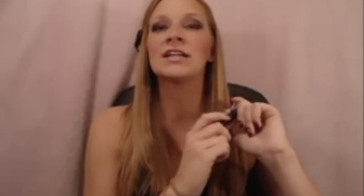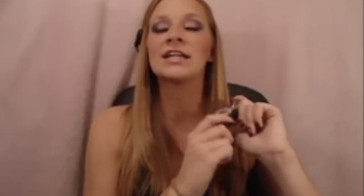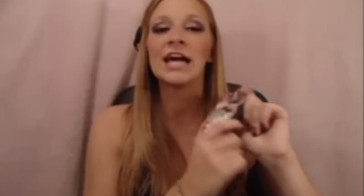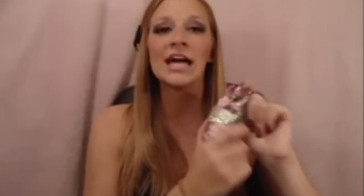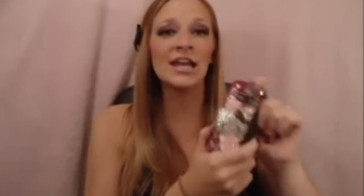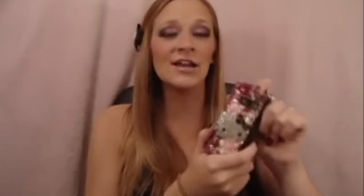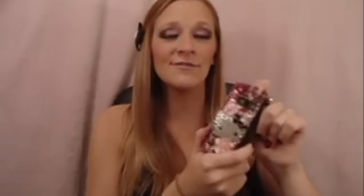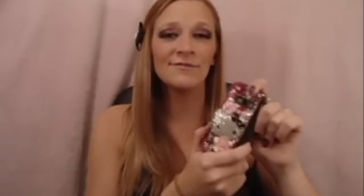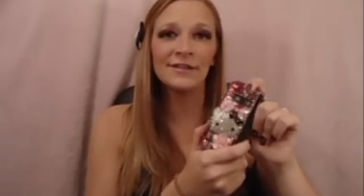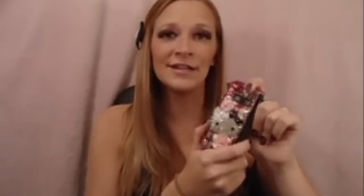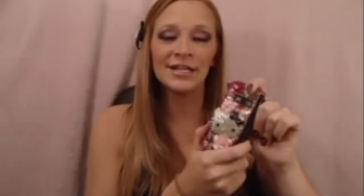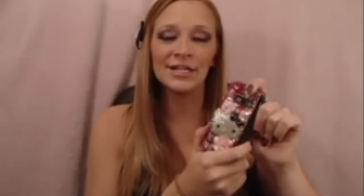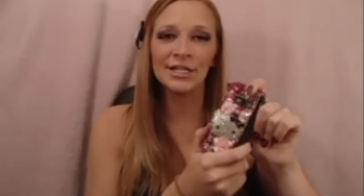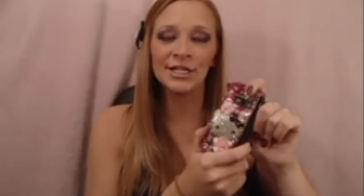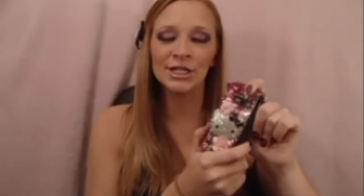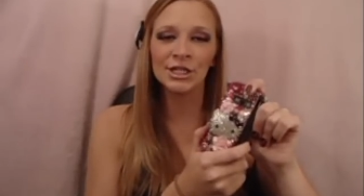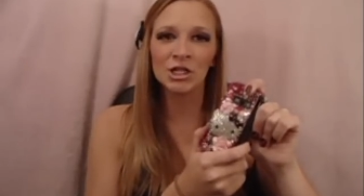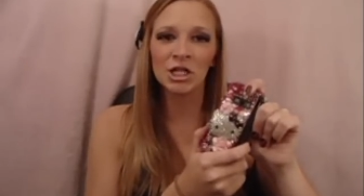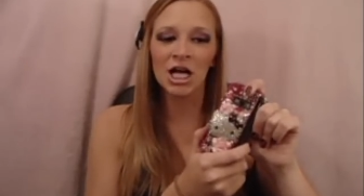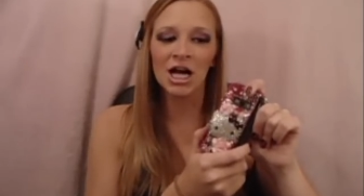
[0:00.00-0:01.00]
Can it fit in
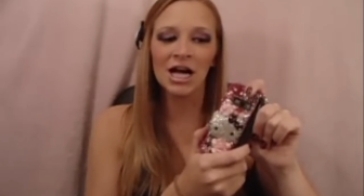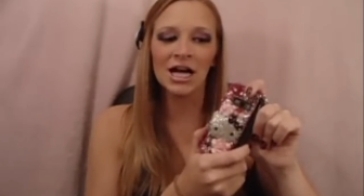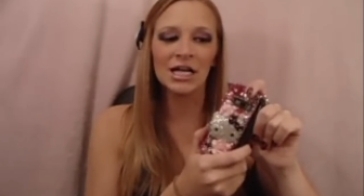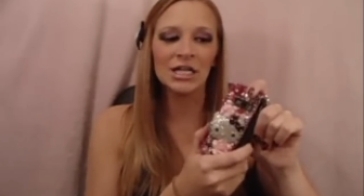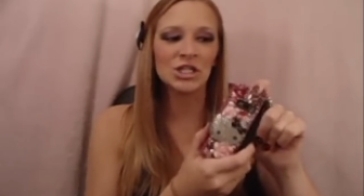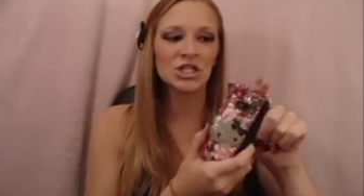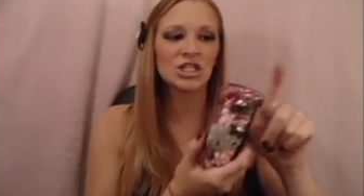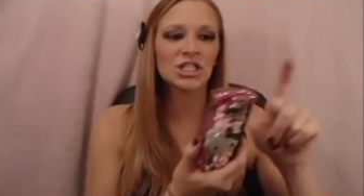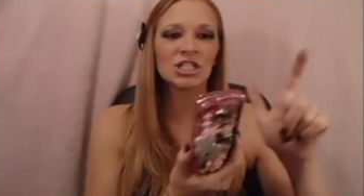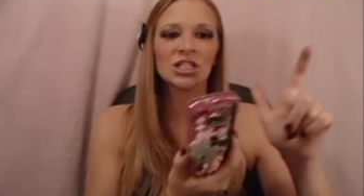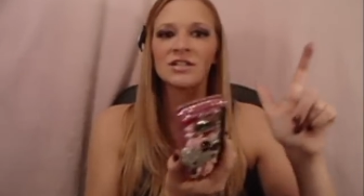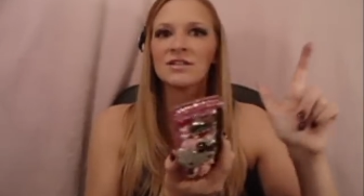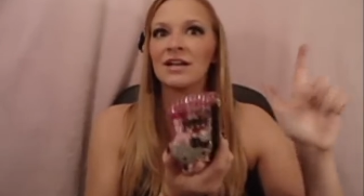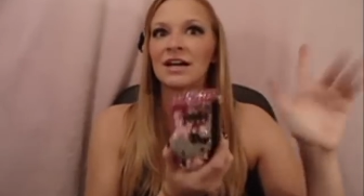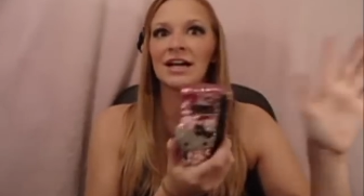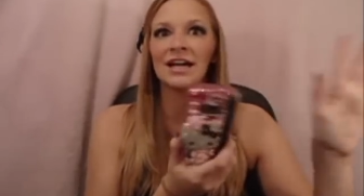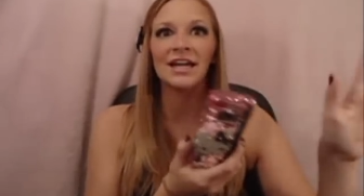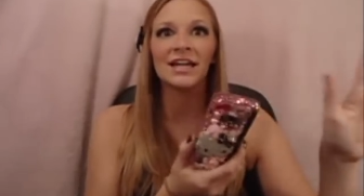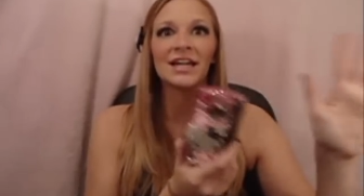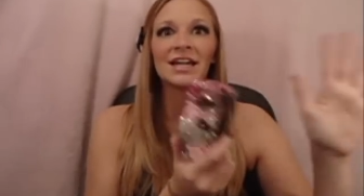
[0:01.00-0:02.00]
your clutch?
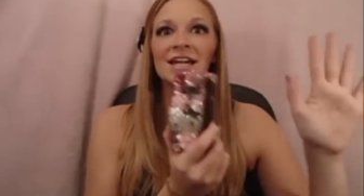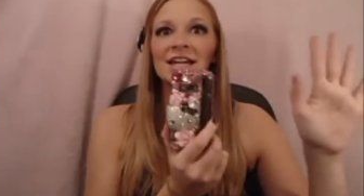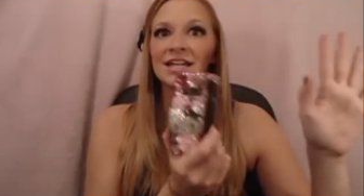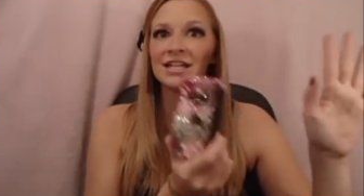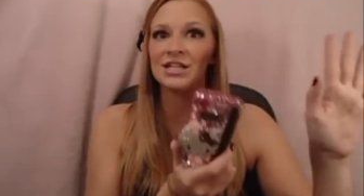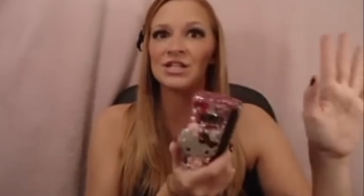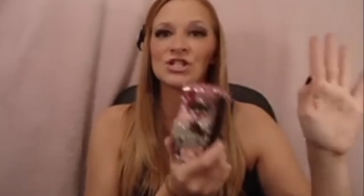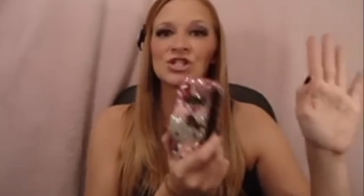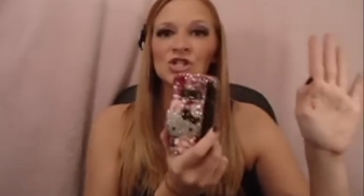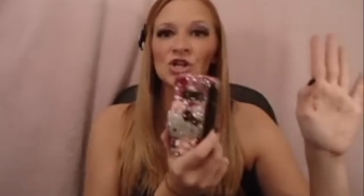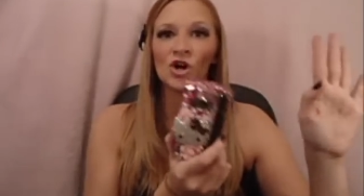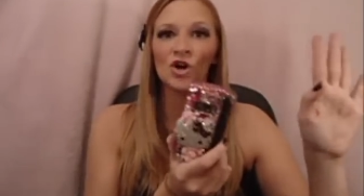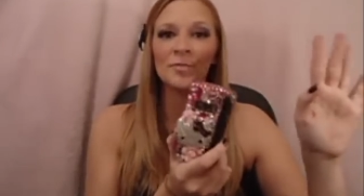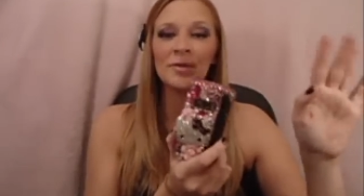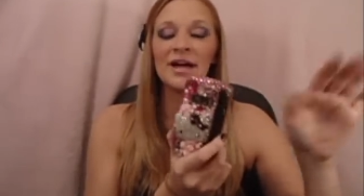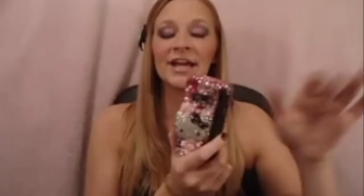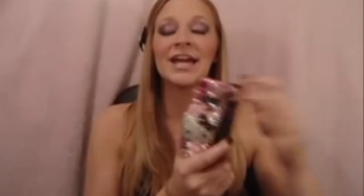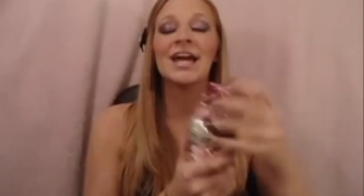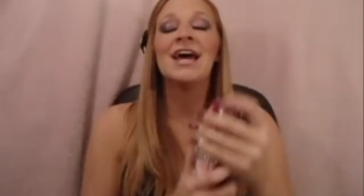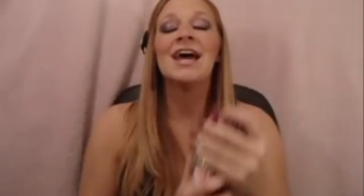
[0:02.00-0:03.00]
Like, it is so
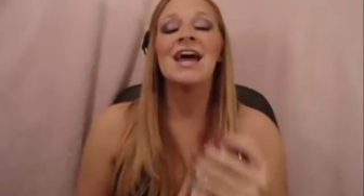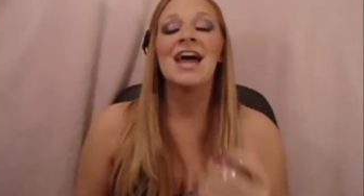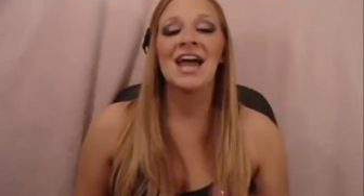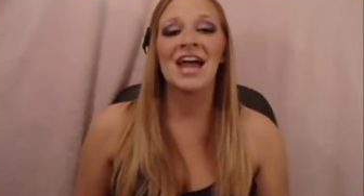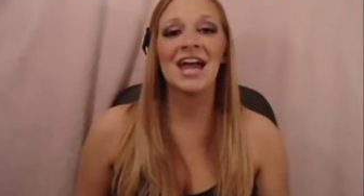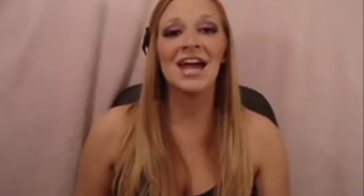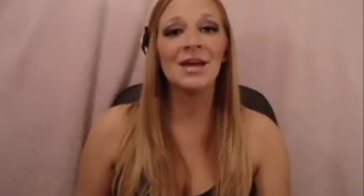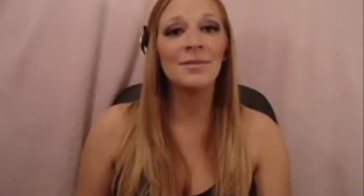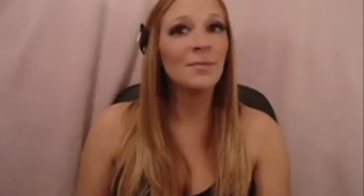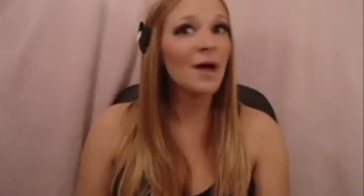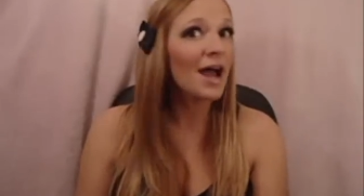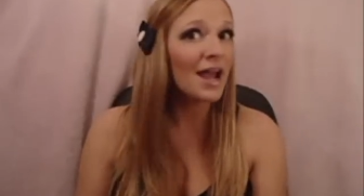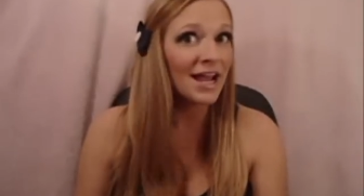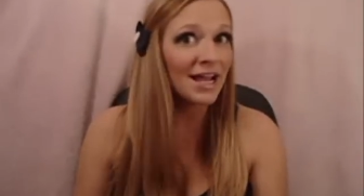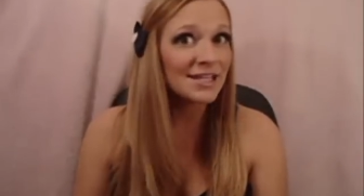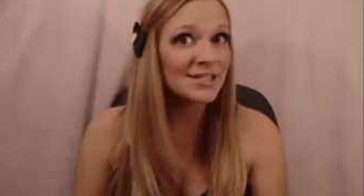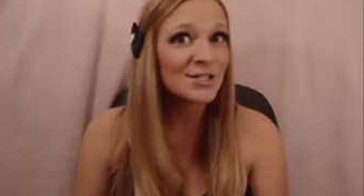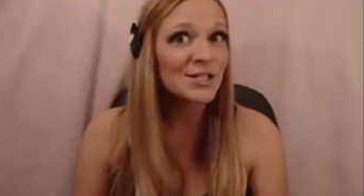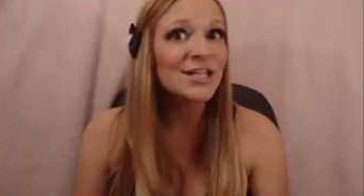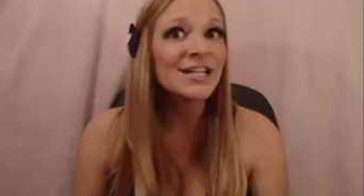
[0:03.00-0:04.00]
big. And my
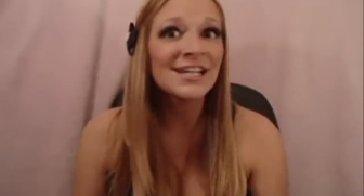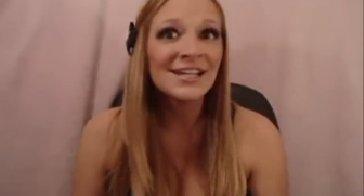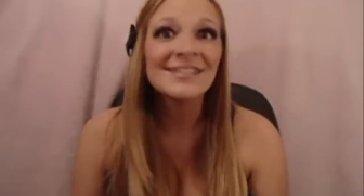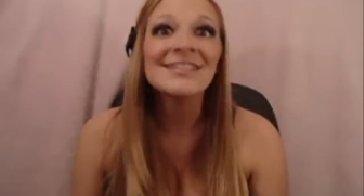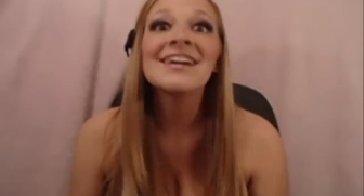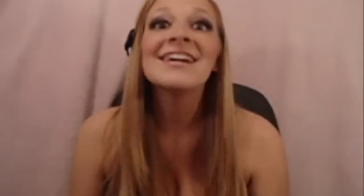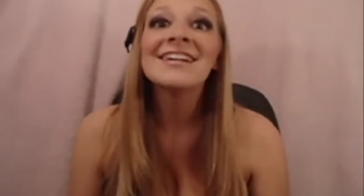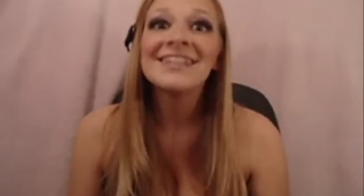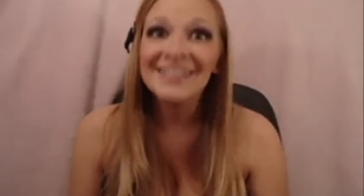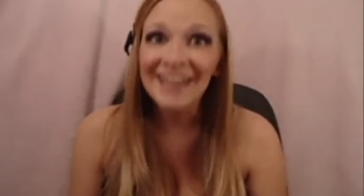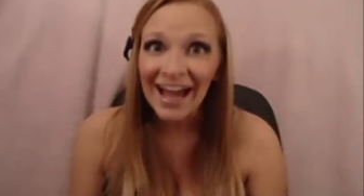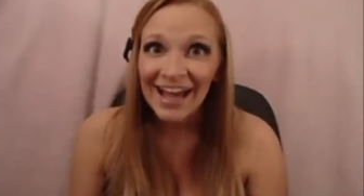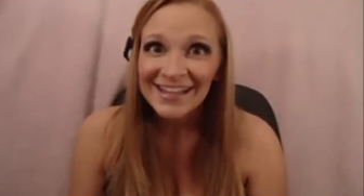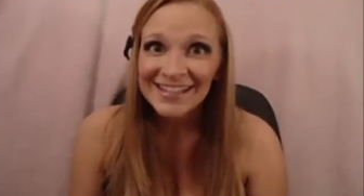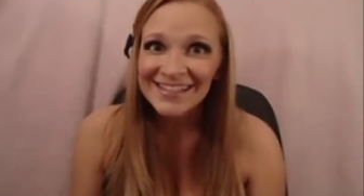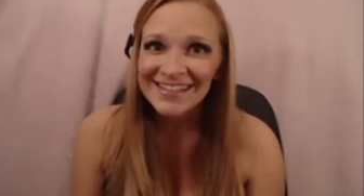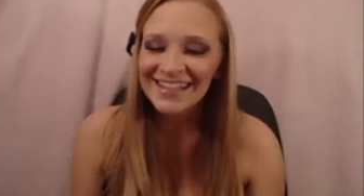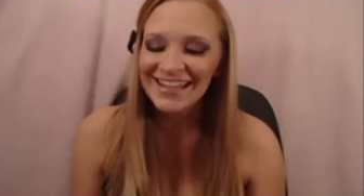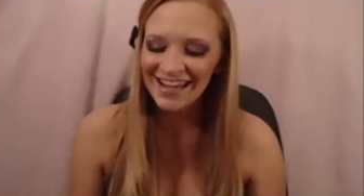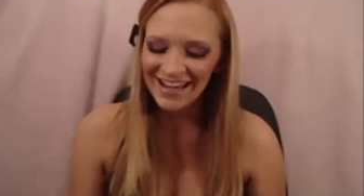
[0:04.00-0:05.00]
answer is yes.